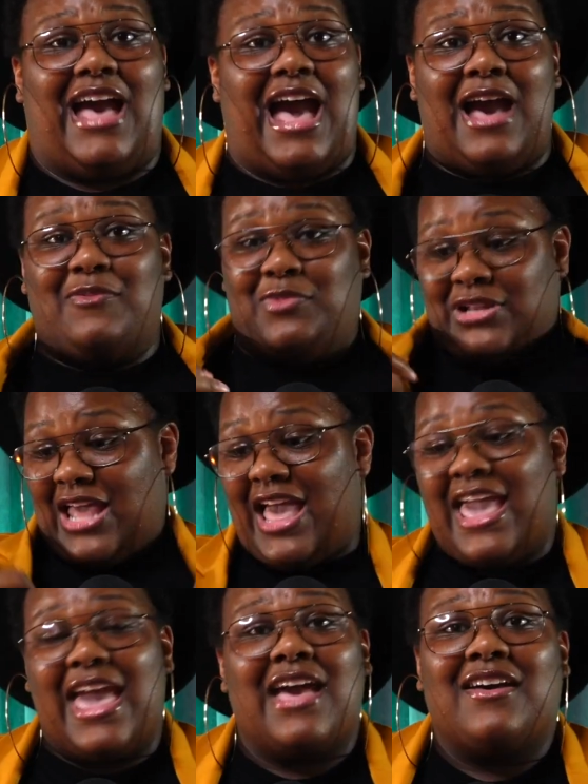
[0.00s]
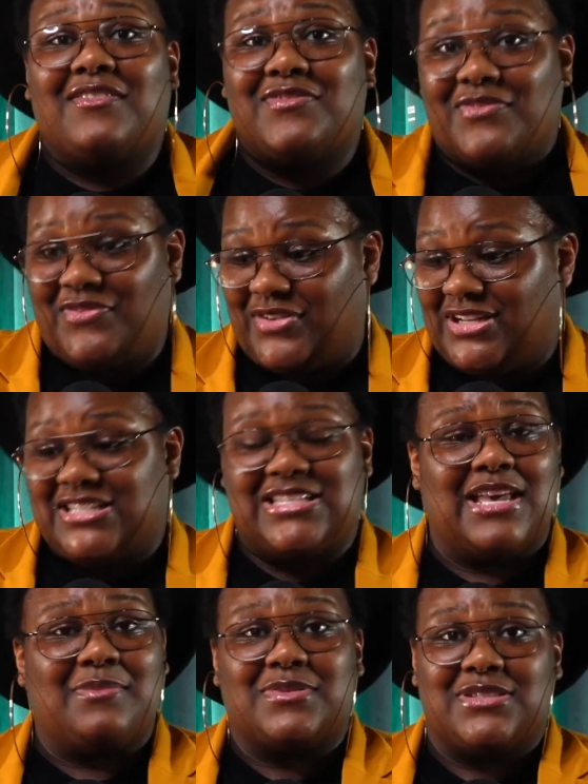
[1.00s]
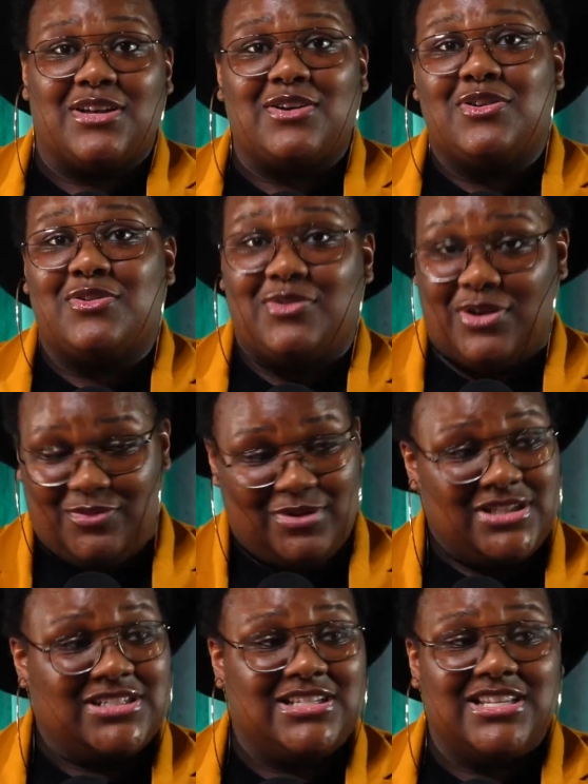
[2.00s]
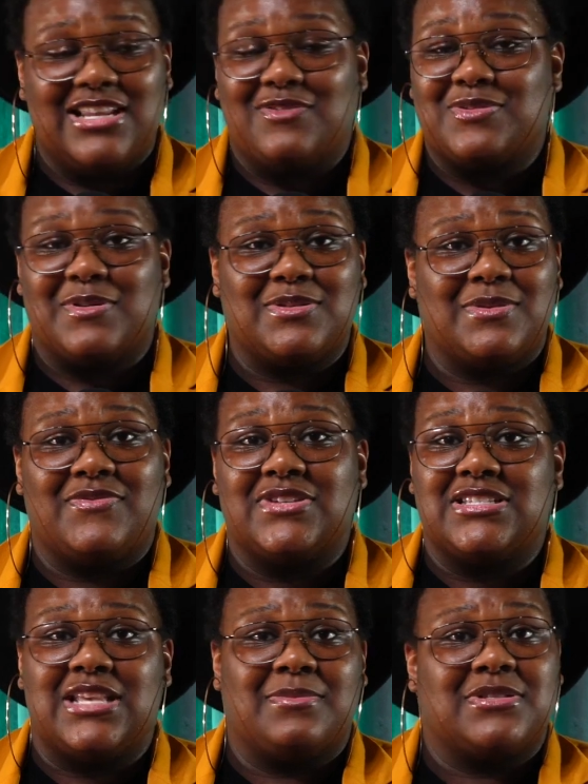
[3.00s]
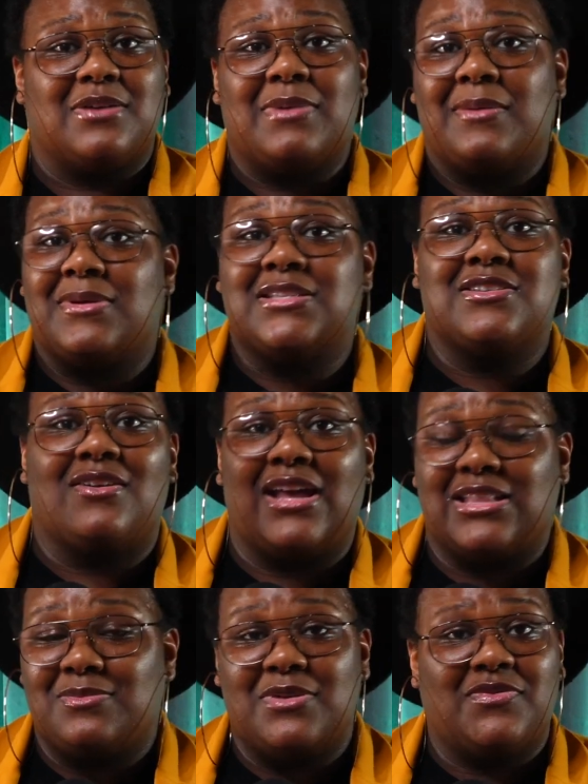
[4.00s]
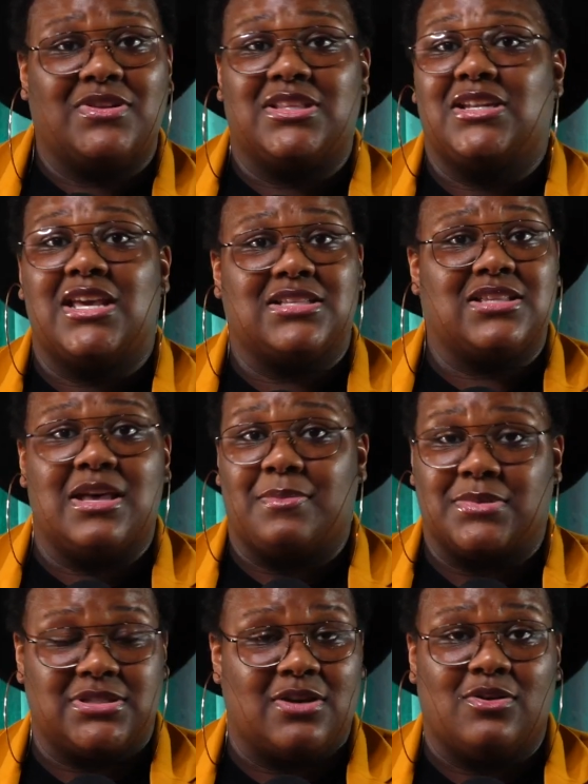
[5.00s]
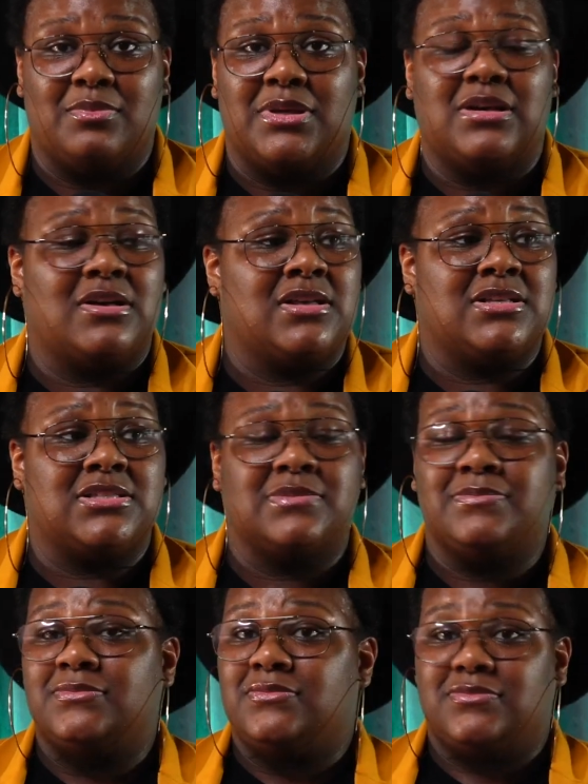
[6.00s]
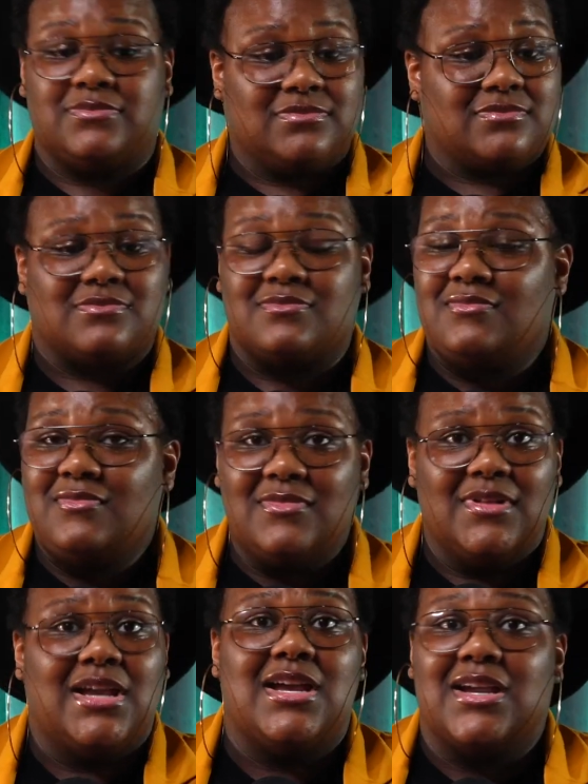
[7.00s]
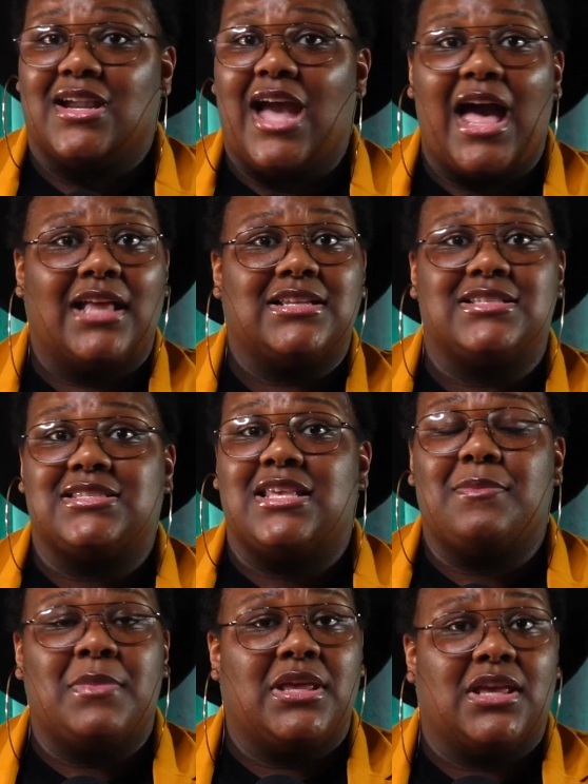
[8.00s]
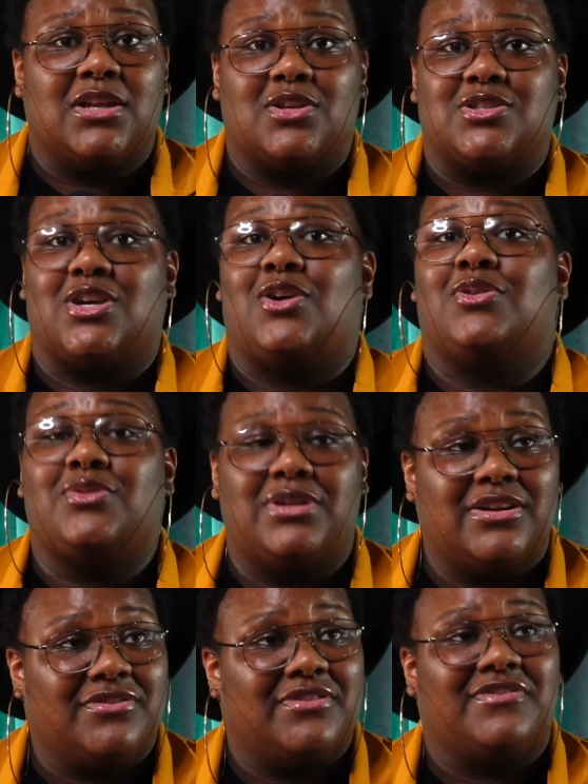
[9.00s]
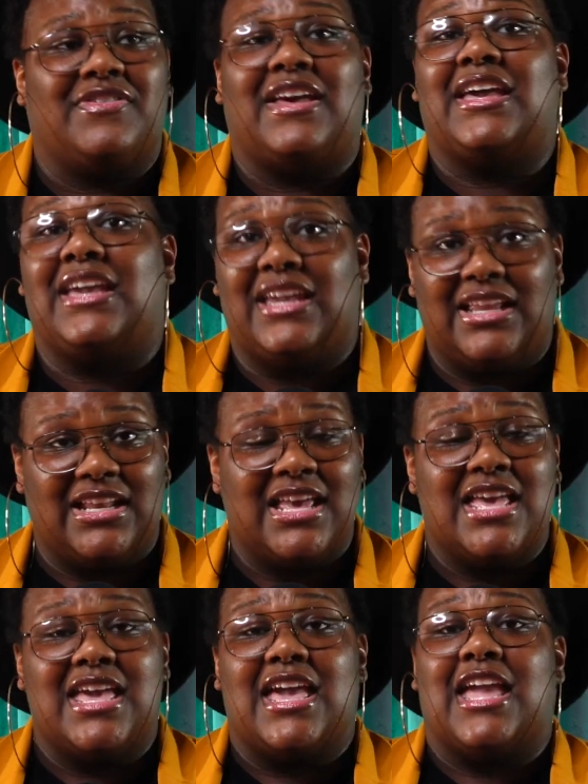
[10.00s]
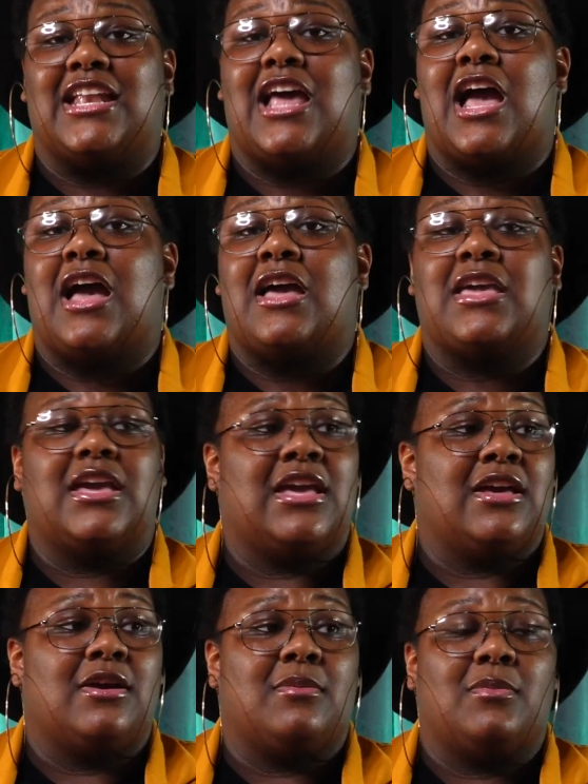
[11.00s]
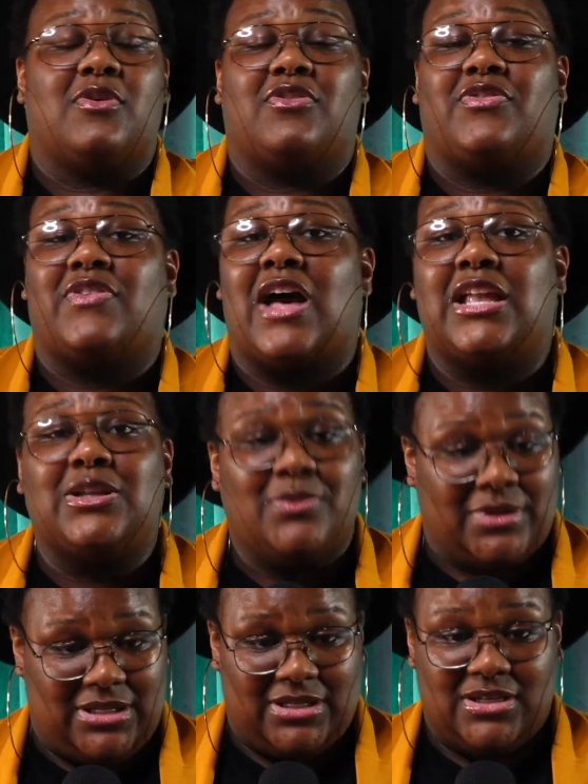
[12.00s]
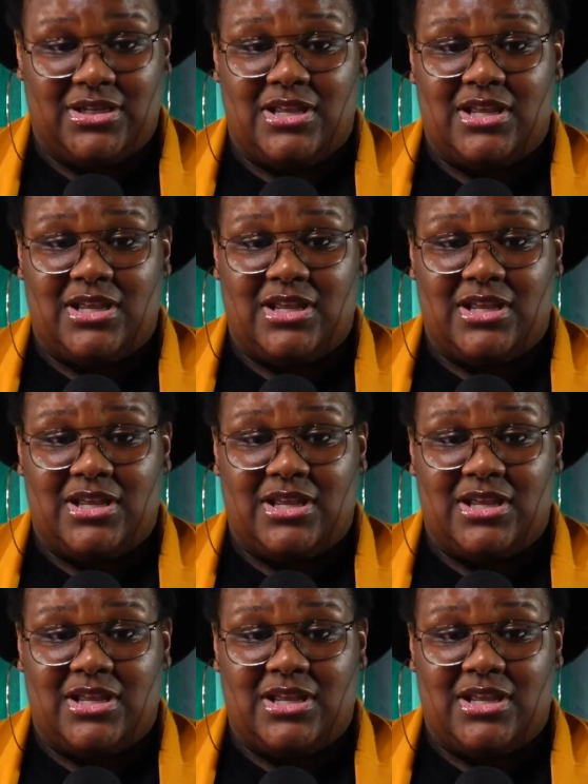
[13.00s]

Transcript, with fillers: I, what I have for this episode, originally that was supposed to be for this episode, baby, it's going to have to be for the next episode, because God done sent me in a total different vein, and I am following